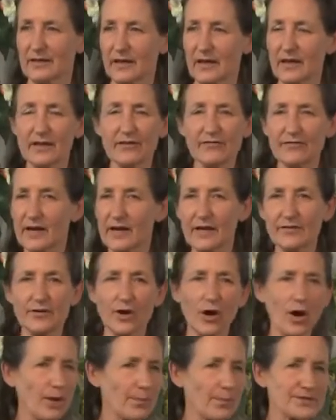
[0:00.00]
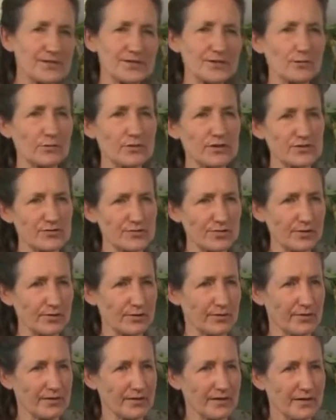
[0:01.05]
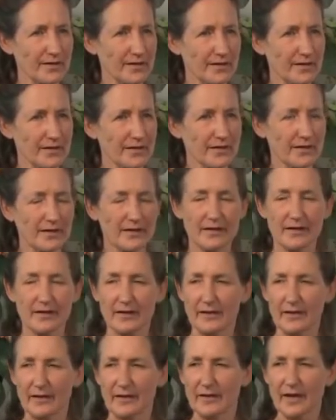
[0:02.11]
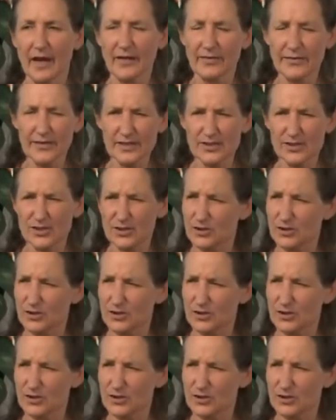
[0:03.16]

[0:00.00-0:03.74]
And he found the opposite was true. And this